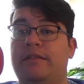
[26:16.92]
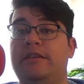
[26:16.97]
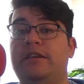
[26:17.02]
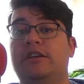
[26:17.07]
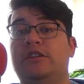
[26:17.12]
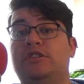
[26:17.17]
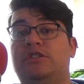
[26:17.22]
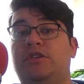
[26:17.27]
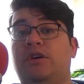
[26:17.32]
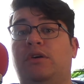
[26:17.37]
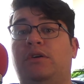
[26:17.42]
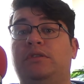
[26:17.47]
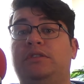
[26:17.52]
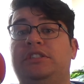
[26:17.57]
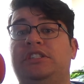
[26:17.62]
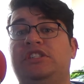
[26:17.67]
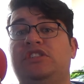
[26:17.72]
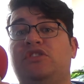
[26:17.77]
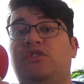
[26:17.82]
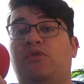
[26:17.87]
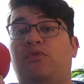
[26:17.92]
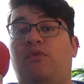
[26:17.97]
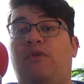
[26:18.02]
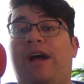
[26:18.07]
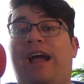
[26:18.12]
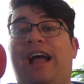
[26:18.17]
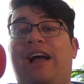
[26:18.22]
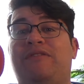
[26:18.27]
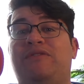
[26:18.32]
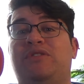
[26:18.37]
The Adults and
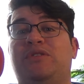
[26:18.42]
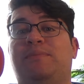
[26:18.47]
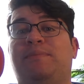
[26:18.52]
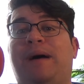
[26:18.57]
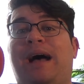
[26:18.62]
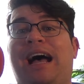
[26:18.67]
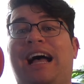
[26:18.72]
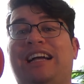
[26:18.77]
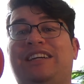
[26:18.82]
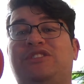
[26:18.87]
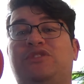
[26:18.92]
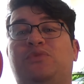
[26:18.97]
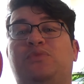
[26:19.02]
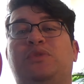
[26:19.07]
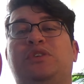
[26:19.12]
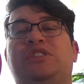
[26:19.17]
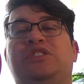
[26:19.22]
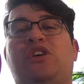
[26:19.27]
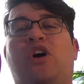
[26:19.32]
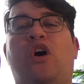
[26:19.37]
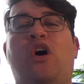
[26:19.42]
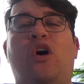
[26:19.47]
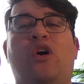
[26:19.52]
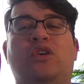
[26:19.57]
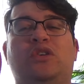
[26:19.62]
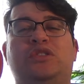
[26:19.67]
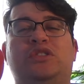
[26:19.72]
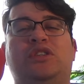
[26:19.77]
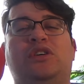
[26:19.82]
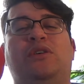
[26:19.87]
Craft box was
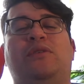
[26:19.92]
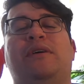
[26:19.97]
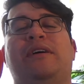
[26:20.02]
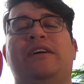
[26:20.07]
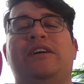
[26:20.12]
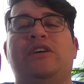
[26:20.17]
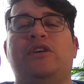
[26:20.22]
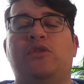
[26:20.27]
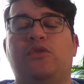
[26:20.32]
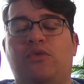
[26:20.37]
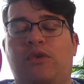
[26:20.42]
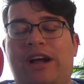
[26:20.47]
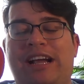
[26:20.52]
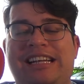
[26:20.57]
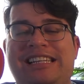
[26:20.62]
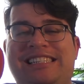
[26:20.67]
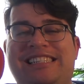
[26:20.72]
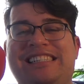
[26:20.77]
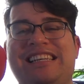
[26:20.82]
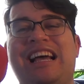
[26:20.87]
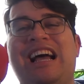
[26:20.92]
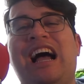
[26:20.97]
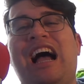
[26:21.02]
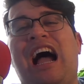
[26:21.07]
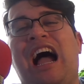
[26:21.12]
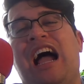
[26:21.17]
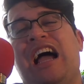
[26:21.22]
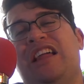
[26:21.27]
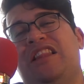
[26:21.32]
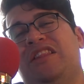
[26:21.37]
also great.
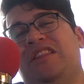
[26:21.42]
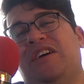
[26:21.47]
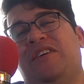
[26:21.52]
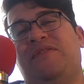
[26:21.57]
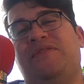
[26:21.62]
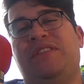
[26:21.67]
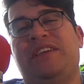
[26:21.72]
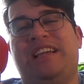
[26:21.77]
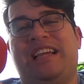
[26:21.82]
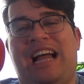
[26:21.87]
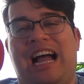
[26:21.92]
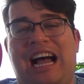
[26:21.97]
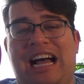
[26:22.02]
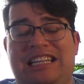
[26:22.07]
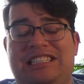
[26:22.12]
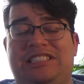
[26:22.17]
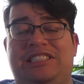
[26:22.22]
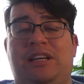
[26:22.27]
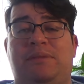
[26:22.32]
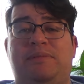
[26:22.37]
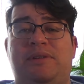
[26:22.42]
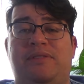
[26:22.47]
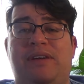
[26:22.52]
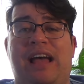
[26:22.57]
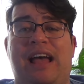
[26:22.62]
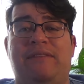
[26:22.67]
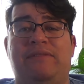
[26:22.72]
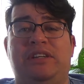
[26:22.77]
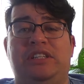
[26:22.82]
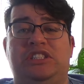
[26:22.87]
I love the concept of
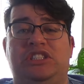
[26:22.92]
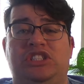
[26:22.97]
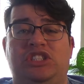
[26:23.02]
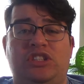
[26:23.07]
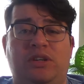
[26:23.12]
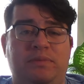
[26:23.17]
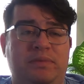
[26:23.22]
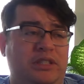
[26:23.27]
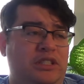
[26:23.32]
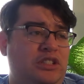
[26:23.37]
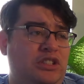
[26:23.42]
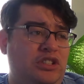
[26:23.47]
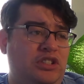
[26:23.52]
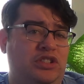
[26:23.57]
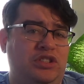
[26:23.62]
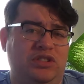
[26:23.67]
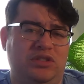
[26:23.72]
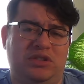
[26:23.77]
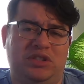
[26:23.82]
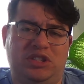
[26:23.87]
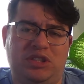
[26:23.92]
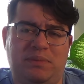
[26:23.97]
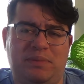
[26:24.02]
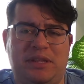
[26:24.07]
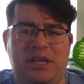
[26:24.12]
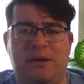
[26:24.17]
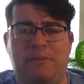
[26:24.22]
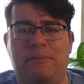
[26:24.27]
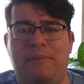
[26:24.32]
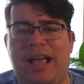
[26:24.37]
having something to do,
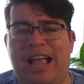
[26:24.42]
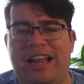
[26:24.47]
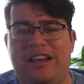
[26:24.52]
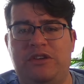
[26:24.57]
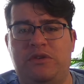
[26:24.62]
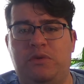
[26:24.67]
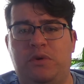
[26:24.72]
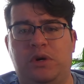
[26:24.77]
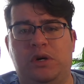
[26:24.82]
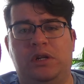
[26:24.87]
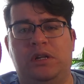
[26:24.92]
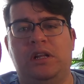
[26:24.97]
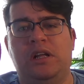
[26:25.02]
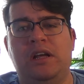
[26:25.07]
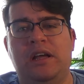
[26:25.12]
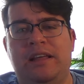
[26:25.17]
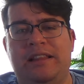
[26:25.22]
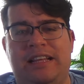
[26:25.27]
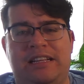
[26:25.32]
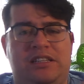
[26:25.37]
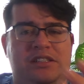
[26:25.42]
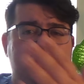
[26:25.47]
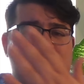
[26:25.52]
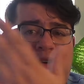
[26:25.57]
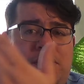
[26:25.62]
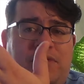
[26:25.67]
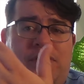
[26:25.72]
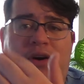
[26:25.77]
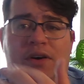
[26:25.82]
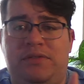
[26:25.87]
something manual that doesn't
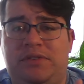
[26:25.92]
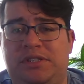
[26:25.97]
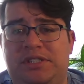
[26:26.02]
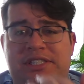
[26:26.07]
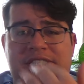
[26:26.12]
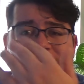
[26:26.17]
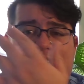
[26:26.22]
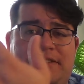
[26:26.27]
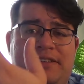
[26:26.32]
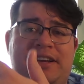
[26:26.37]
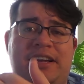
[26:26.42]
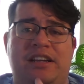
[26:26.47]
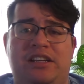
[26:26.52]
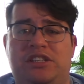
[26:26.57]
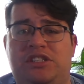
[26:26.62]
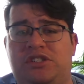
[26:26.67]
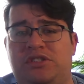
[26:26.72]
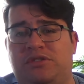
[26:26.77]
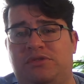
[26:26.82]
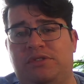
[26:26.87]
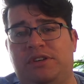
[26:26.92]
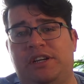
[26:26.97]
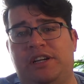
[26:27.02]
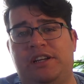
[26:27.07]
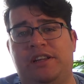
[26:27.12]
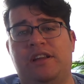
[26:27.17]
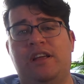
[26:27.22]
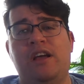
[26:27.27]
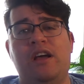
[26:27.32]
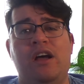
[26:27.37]
involve you staring at a
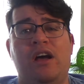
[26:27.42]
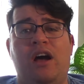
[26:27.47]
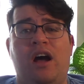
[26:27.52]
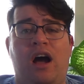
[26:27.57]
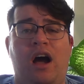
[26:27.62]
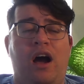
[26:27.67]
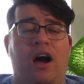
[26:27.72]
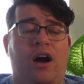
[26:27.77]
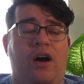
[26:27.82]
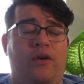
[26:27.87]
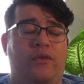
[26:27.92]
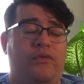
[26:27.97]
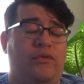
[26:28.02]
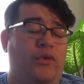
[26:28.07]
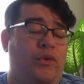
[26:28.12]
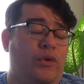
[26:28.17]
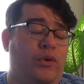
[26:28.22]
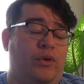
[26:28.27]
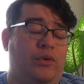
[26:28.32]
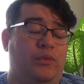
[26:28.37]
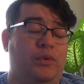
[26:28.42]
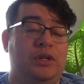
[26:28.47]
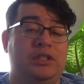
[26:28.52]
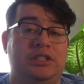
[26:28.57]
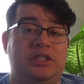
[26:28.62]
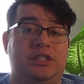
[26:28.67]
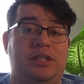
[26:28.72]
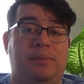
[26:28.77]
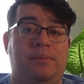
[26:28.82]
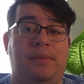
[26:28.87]
screen uh, for
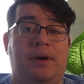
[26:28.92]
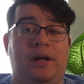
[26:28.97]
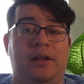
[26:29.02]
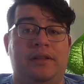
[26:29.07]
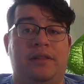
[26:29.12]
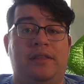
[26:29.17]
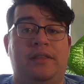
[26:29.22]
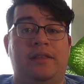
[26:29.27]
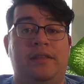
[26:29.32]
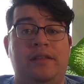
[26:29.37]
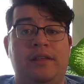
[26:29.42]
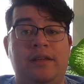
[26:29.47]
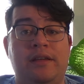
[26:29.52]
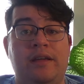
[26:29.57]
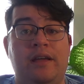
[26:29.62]
once a month.